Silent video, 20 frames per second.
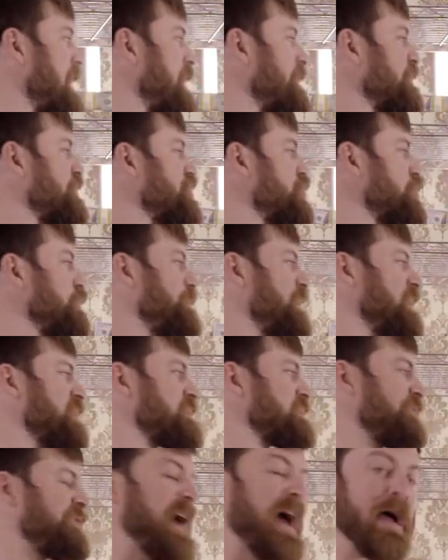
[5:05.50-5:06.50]
And the two
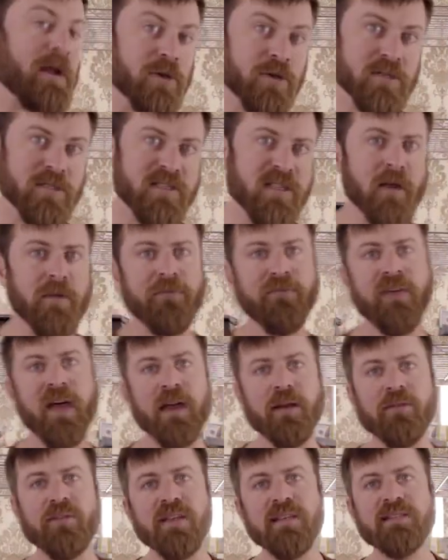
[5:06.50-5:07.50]
biggest factors that
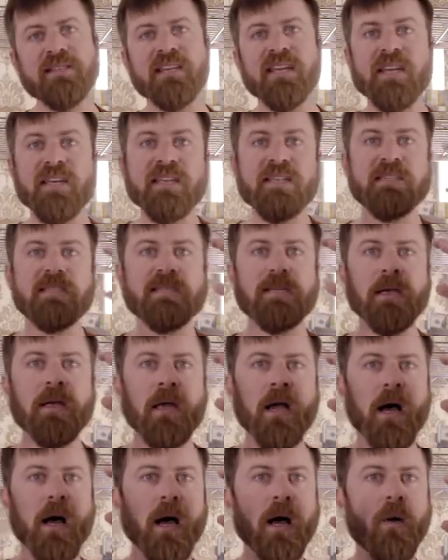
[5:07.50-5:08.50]
affect this is
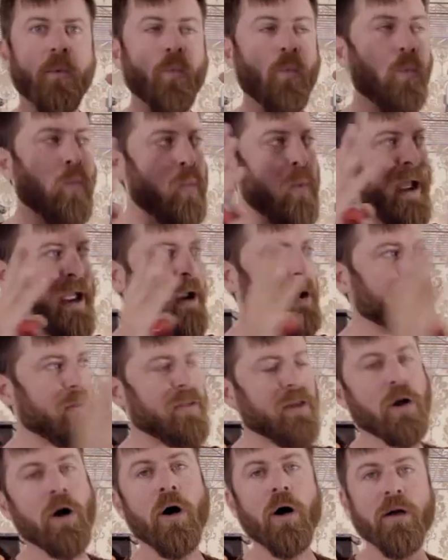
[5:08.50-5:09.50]
where
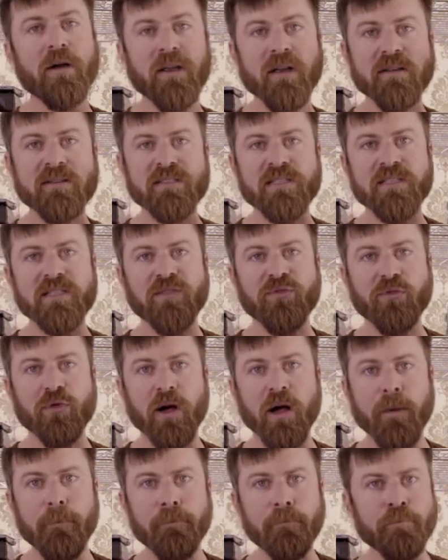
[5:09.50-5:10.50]
the audience is
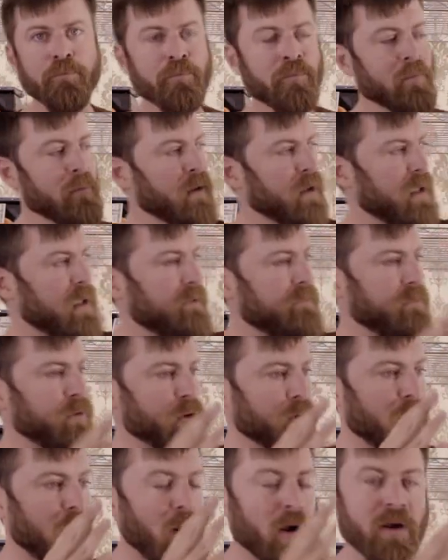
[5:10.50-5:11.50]
from. If
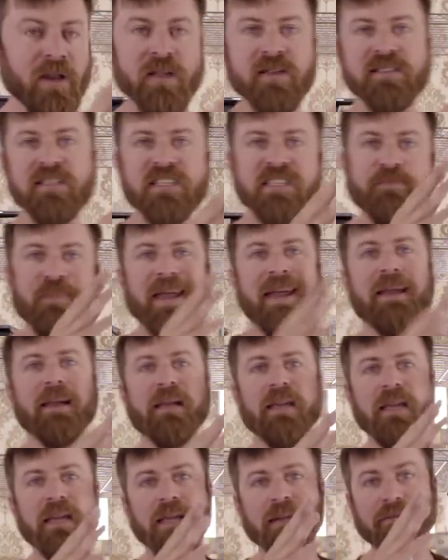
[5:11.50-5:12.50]
your audience is
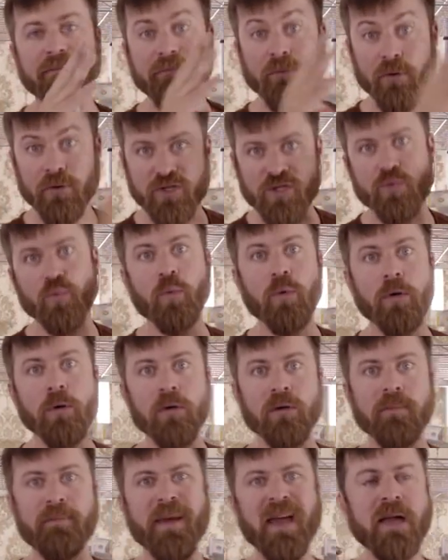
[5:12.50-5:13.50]
mainly first
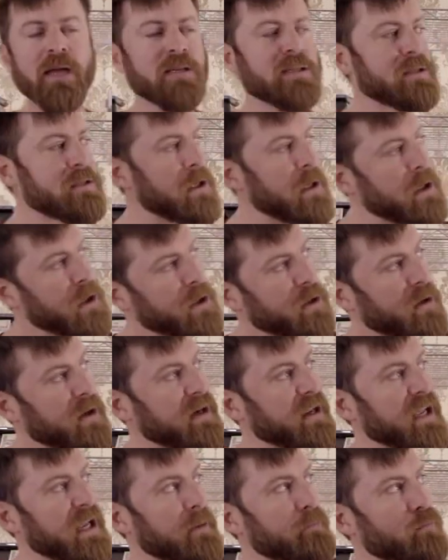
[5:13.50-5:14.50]
world based, you're
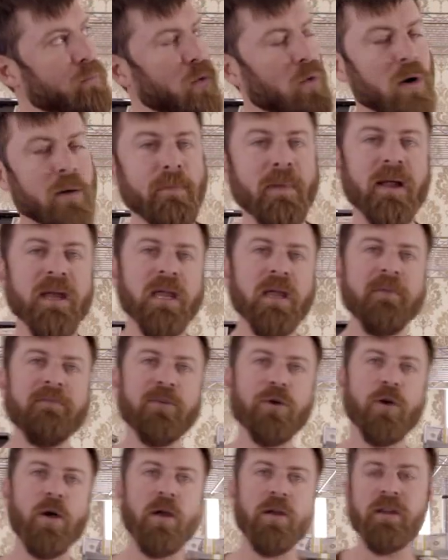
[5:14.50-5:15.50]
gonna get more money. If
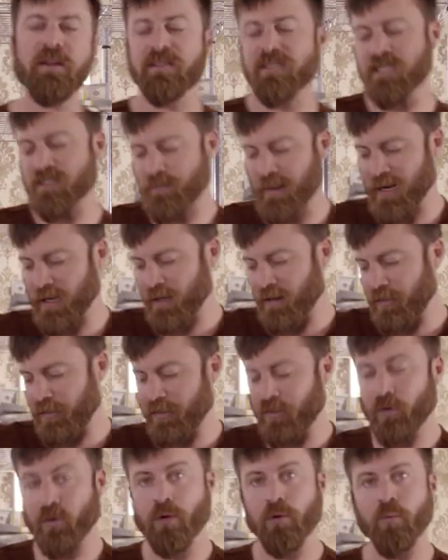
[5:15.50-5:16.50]
your audience is mainly
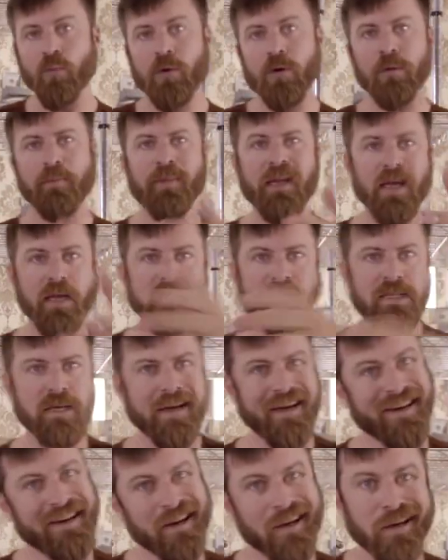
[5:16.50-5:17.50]
third world based,
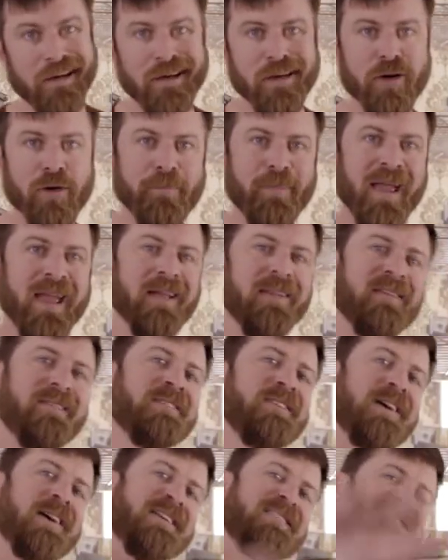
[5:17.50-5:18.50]
like in India or
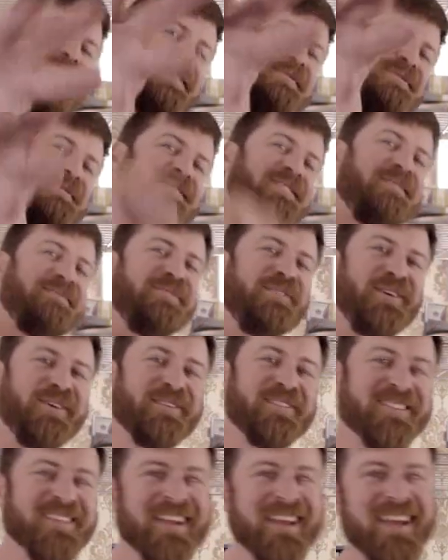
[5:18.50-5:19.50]
Bangladesh, hey, what's up,
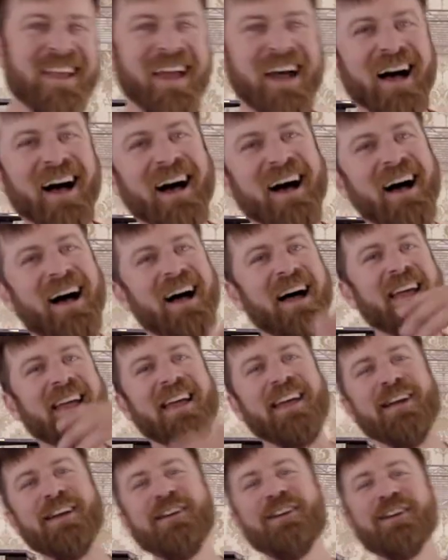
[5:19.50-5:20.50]
folks?
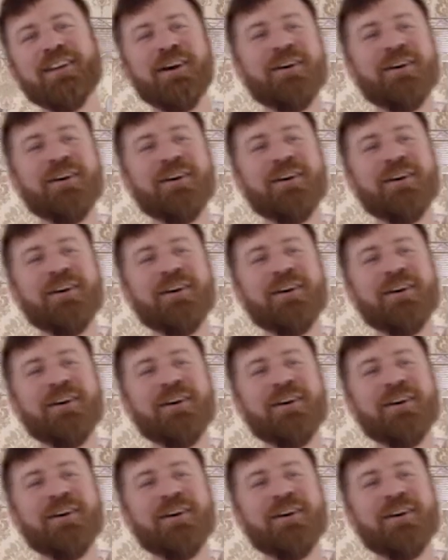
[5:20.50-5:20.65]
You